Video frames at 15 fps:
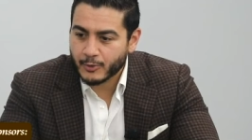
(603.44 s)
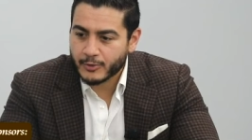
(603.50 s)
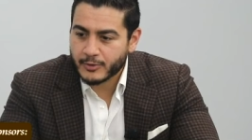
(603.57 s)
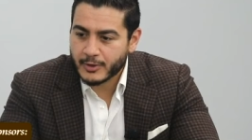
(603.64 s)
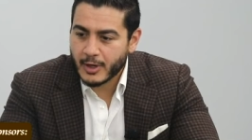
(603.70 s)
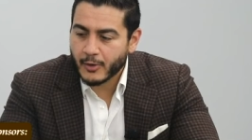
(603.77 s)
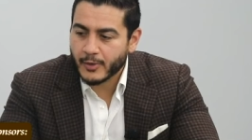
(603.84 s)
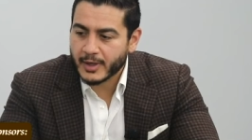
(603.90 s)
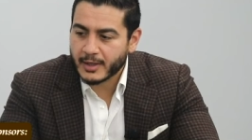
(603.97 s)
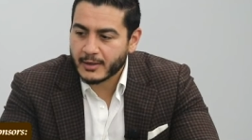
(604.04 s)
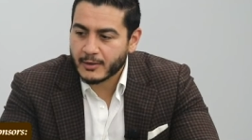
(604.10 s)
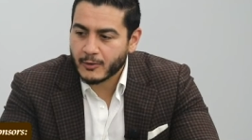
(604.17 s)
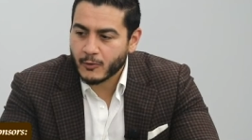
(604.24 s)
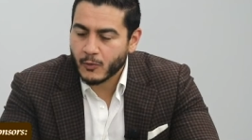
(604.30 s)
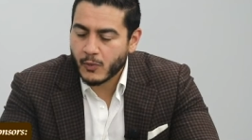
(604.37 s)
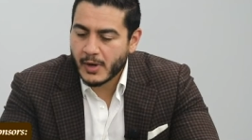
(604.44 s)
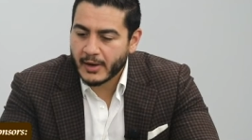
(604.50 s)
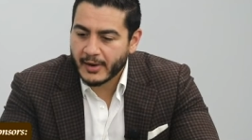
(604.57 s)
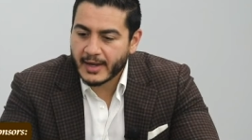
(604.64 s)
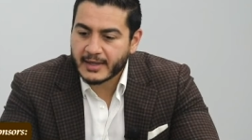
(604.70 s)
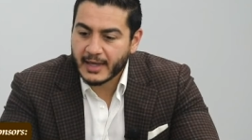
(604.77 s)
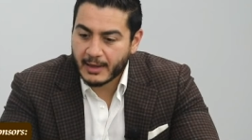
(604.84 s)
knowing
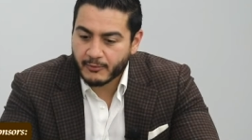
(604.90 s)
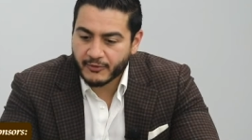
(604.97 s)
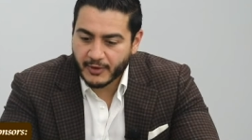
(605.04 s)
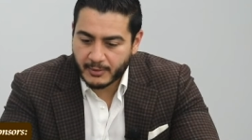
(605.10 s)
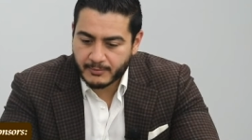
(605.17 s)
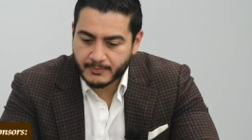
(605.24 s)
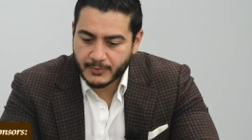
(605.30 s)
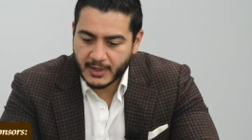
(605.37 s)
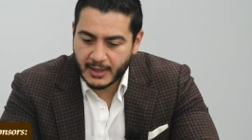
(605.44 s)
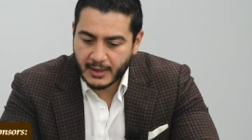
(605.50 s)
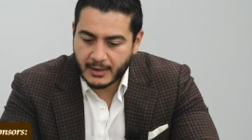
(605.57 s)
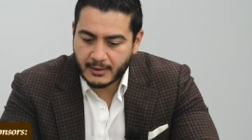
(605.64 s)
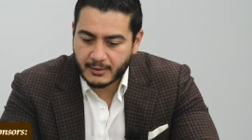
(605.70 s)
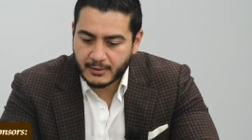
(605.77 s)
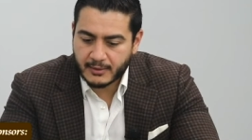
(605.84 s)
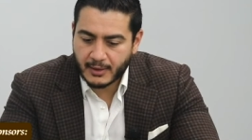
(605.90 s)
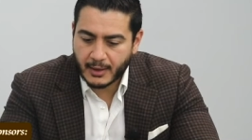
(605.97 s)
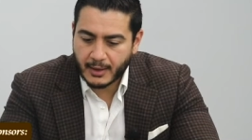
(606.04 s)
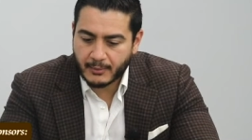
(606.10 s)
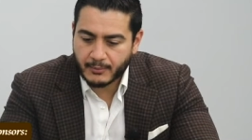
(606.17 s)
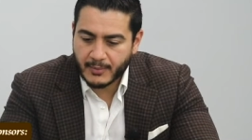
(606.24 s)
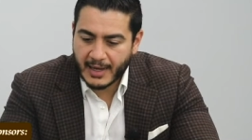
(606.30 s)
where I came from and
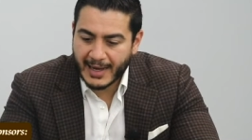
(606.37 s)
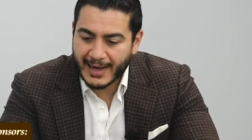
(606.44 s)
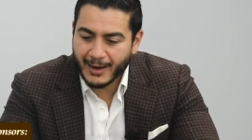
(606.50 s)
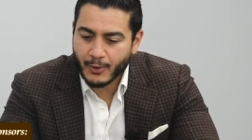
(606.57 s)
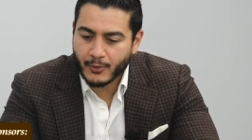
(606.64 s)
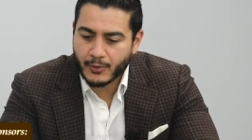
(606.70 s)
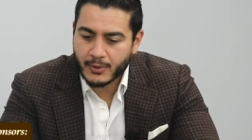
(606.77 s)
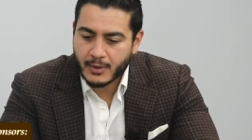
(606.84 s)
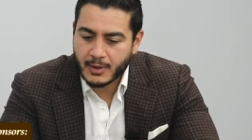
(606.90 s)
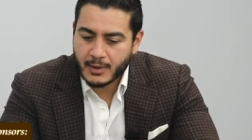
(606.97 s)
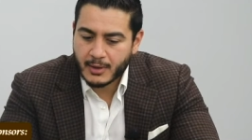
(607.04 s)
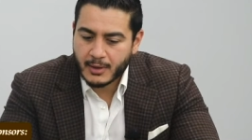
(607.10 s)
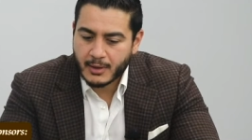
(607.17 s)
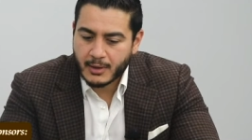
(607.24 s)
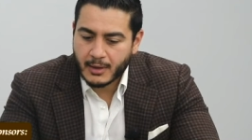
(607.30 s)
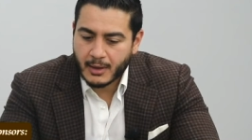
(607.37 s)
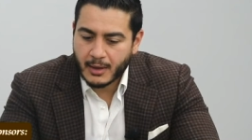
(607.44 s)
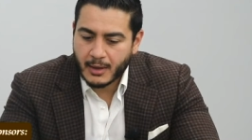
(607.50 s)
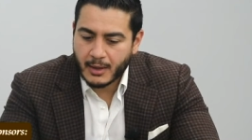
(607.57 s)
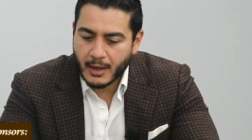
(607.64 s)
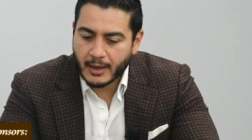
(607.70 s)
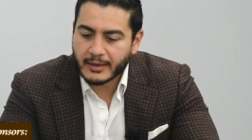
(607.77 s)
how
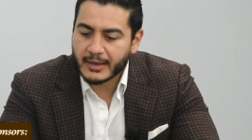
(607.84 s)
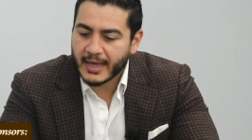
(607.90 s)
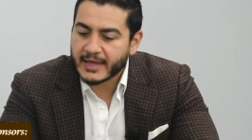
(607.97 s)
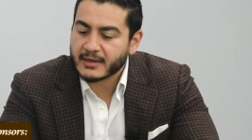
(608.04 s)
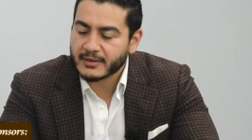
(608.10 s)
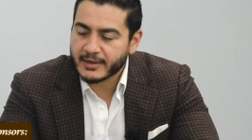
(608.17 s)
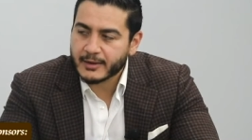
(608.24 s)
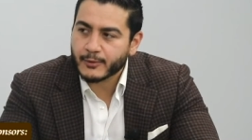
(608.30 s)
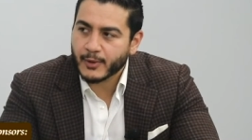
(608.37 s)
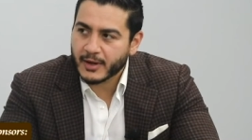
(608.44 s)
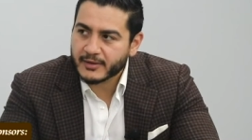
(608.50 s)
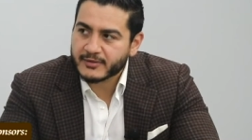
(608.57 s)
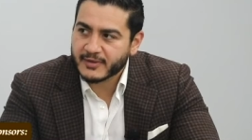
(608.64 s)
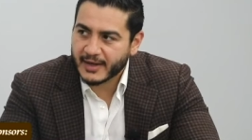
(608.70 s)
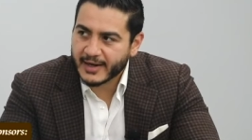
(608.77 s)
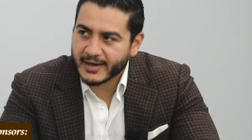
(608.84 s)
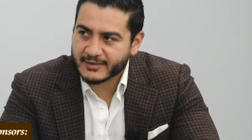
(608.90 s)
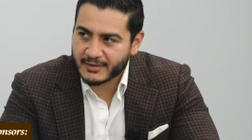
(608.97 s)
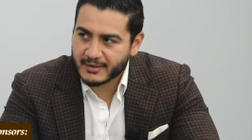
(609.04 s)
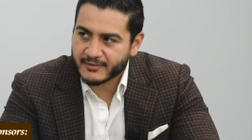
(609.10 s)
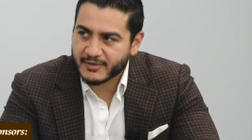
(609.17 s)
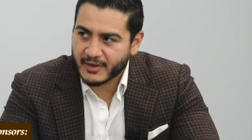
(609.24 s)
unlikely it was that I got
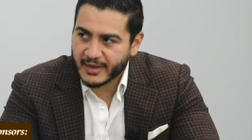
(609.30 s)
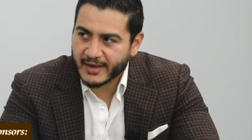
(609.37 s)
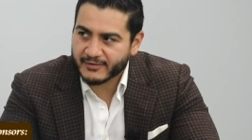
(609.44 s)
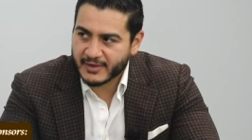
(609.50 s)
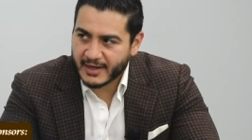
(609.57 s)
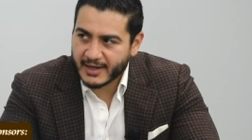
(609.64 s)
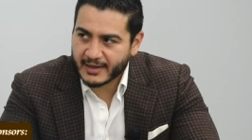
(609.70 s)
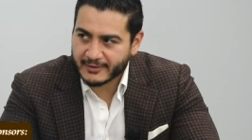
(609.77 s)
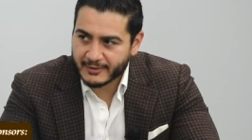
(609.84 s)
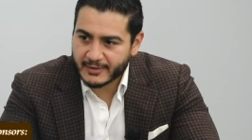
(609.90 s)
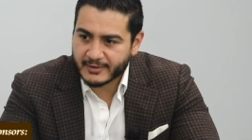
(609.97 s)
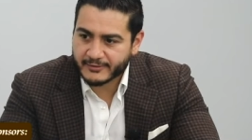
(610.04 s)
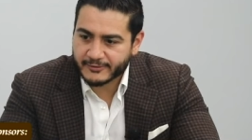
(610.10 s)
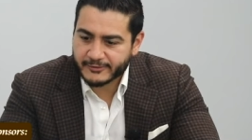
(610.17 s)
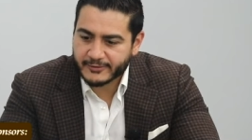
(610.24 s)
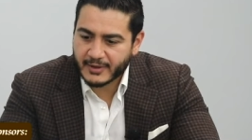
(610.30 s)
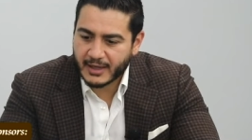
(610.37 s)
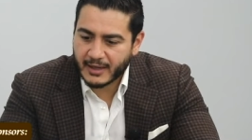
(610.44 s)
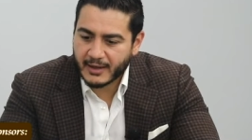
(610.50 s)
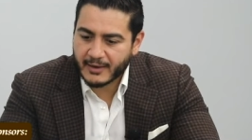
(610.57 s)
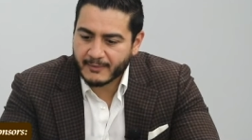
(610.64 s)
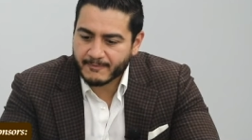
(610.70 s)
to live the life that I got to live,
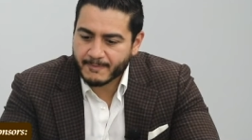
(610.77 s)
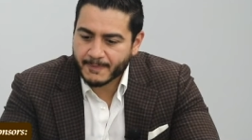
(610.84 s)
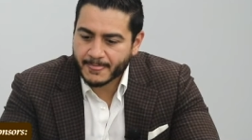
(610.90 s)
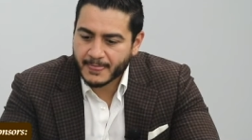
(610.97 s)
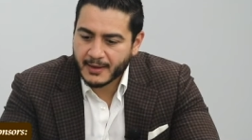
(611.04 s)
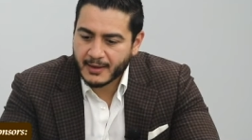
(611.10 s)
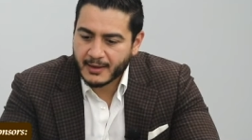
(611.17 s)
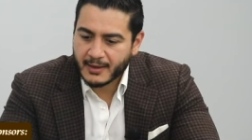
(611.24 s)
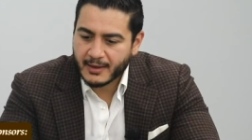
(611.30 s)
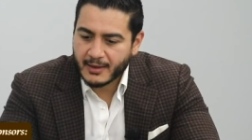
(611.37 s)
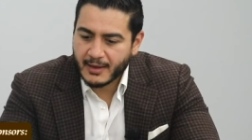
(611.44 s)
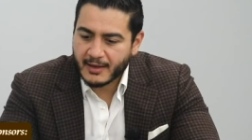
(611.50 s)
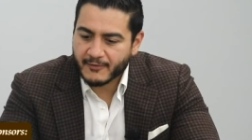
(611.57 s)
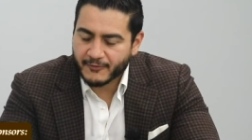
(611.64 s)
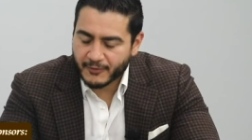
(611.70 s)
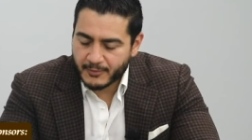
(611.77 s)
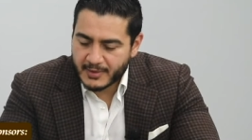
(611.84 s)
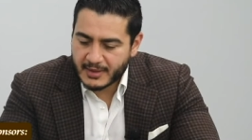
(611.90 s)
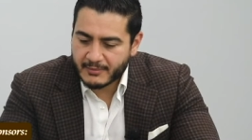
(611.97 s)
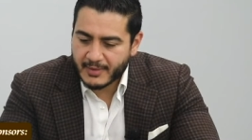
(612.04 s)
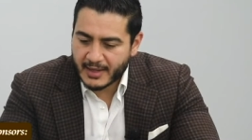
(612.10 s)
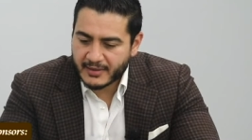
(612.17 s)
it for
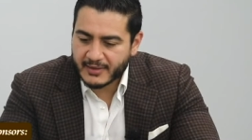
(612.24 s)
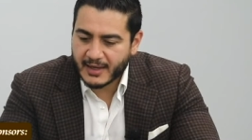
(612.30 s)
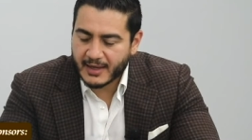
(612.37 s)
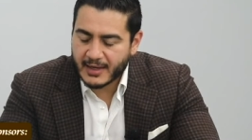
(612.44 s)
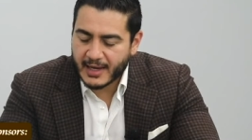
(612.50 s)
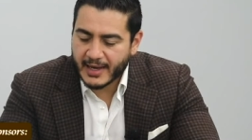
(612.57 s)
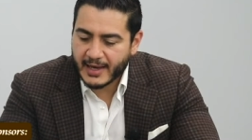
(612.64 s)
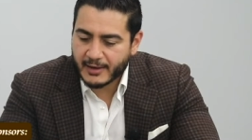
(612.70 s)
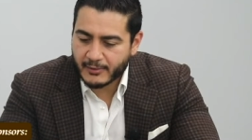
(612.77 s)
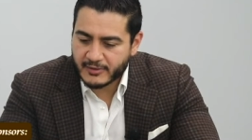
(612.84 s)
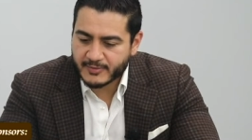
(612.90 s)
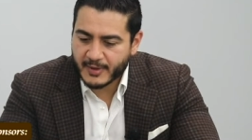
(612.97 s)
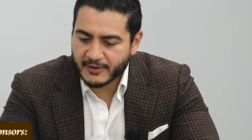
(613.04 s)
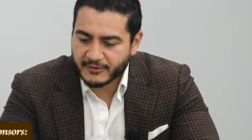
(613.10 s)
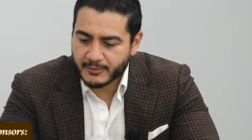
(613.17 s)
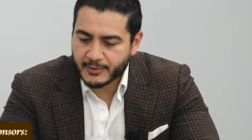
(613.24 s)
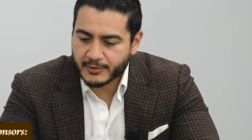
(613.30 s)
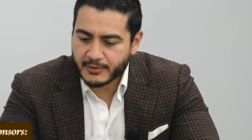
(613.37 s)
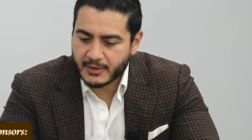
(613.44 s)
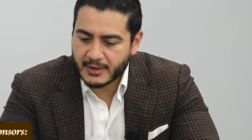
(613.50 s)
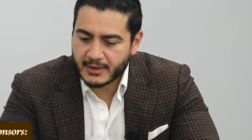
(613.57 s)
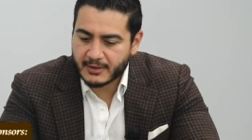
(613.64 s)
me meant that I had a
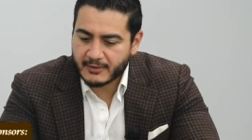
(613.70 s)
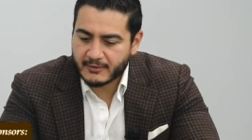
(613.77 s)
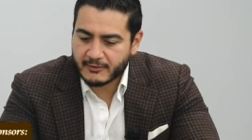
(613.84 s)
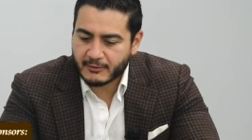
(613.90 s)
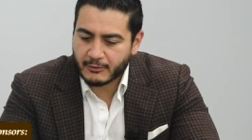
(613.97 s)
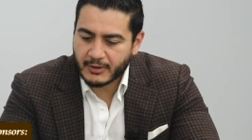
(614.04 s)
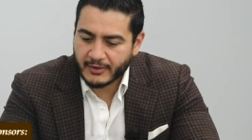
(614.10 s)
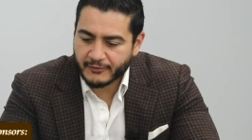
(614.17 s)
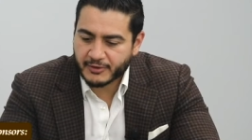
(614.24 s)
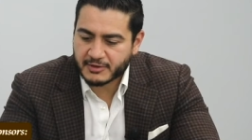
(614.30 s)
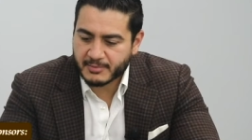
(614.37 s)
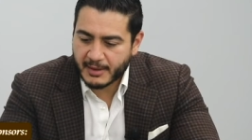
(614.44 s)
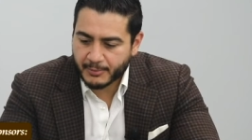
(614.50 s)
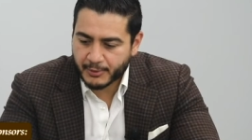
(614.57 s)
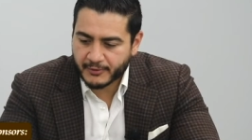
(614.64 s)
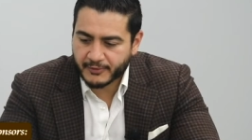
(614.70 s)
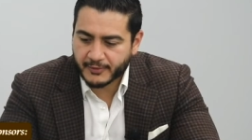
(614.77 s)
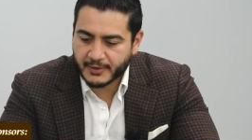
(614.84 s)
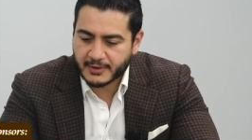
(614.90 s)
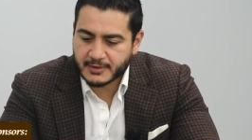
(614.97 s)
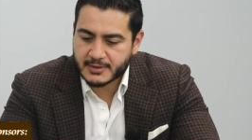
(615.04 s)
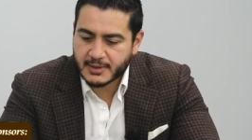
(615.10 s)
responsibility to leverage my
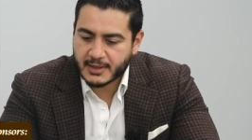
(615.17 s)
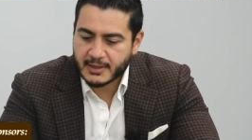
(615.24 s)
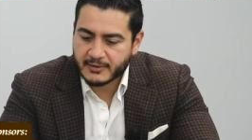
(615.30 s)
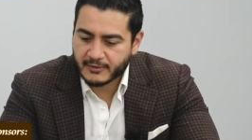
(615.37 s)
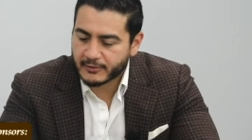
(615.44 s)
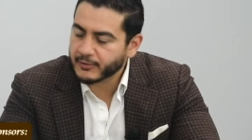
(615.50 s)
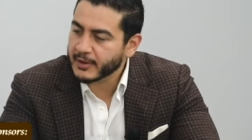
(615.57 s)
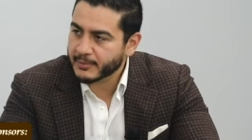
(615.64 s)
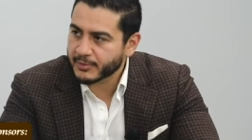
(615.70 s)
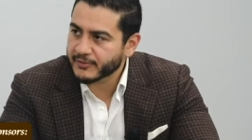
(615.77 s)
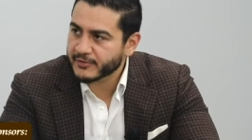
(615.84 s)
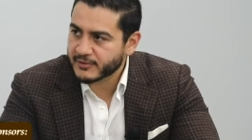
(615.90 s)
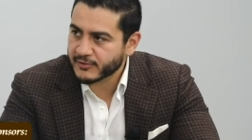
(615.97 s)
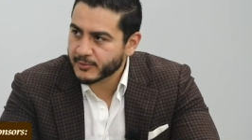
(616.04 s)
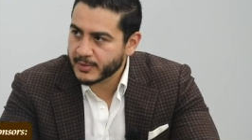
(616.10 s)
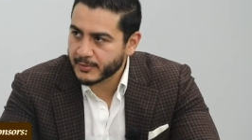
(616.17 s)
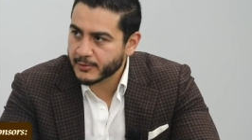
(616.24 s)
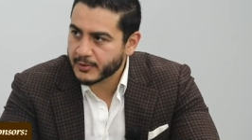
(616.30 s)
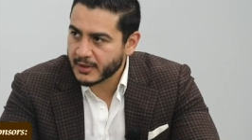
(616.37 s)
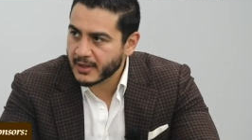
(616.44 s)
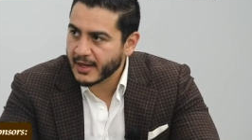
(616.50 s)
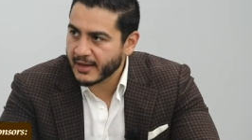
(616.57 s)
privilege to create privilege for people
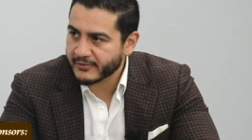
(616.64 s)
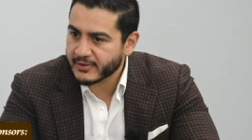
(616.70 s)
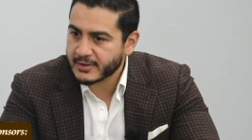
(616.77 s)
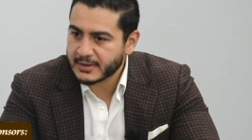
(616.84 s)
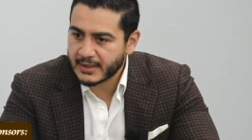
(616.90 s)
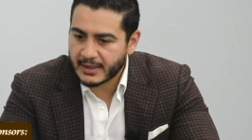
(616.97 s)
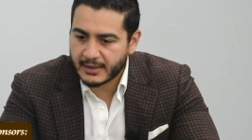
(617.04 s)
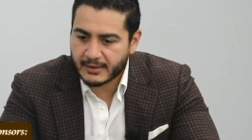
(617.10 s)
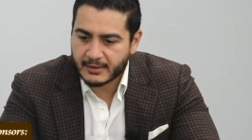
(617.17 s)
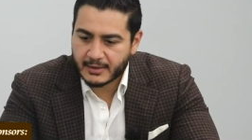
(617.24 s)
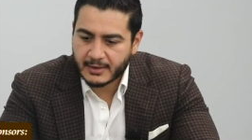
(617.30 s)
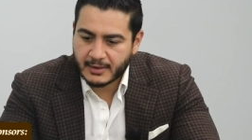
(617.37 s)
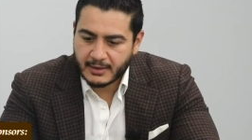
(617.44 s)
who didn't have it. And